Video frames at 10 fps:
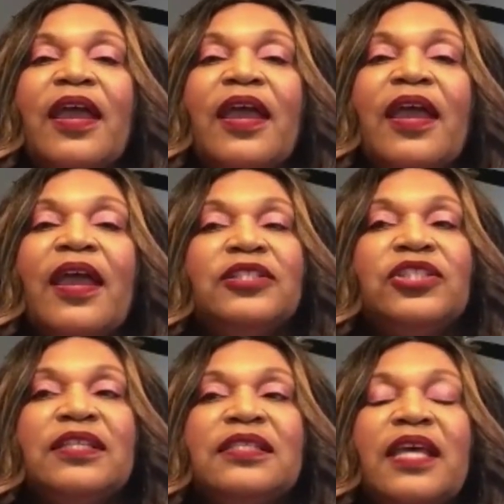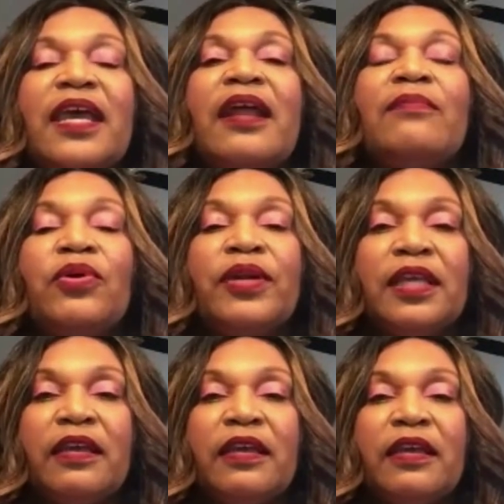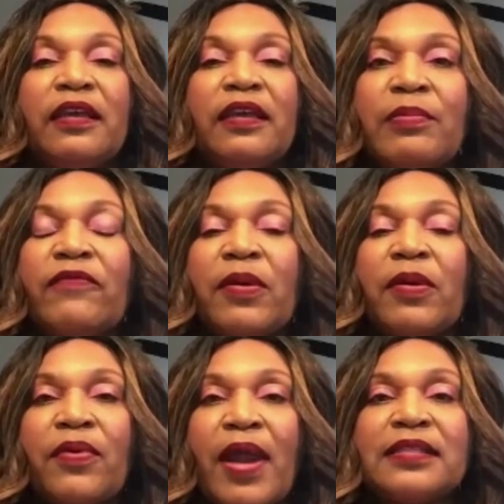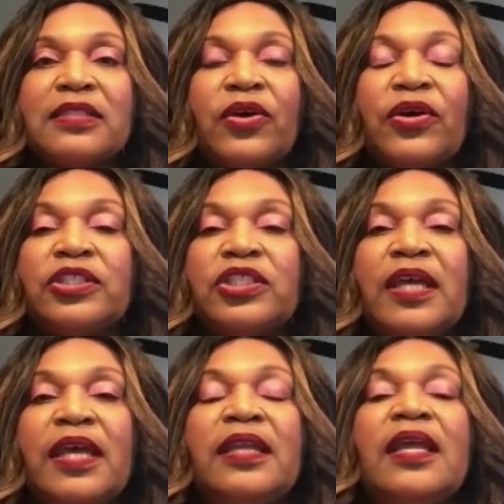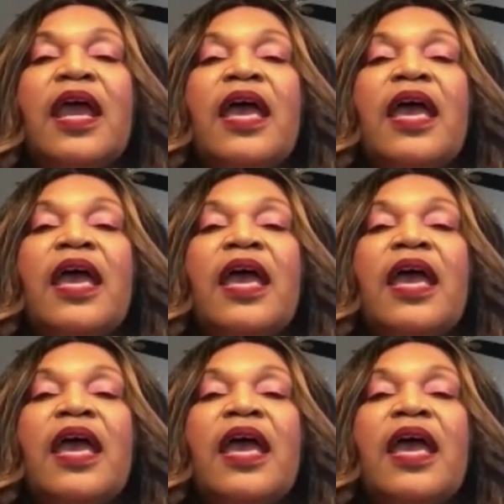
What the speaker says: And then she said, I'm going to give you a name of a breast surgeon.